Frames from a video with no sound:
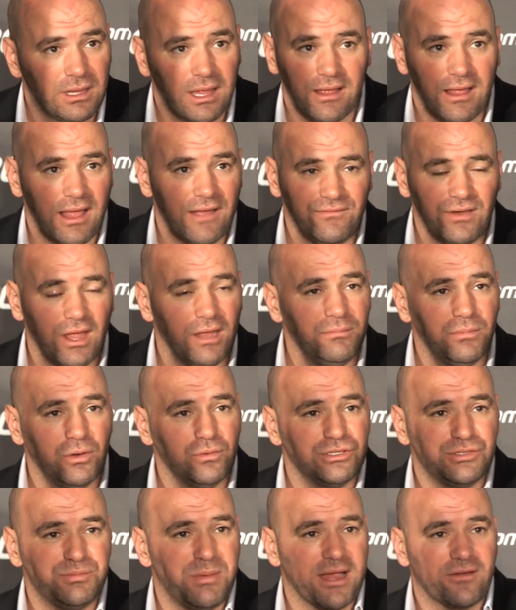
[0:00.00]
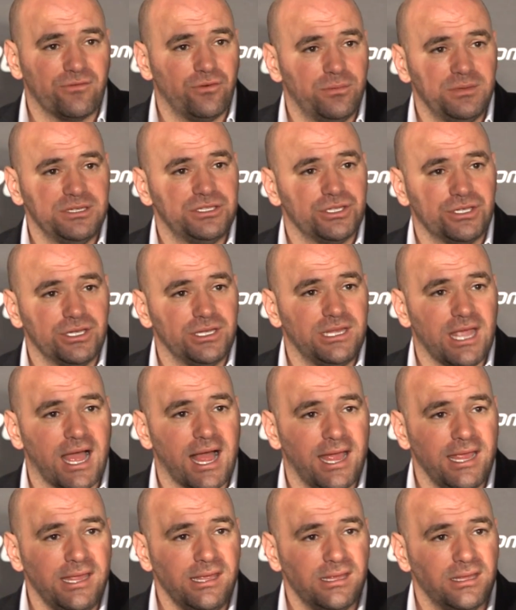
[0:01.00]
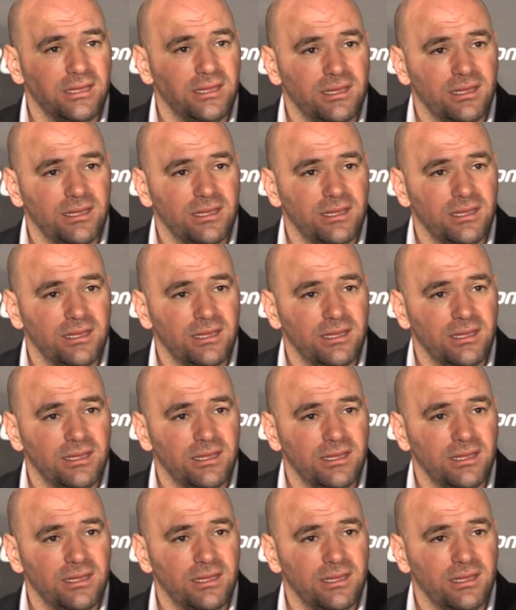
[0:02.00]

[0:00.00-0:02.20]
I have nothing but respect for him. He's a good guy.